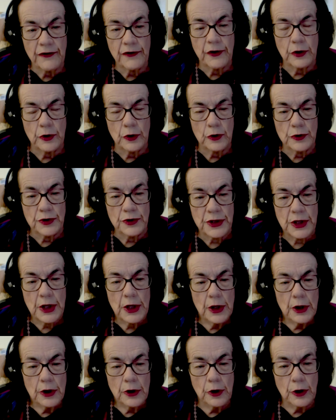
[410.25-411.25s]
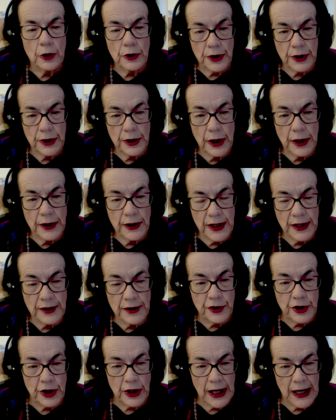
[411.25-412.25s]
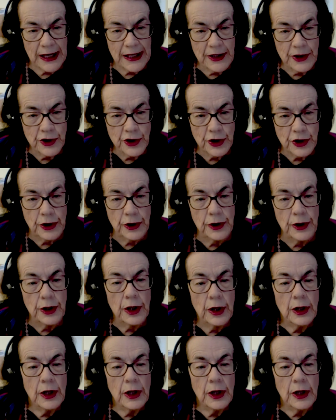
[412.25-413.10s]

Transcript: Girls got an education.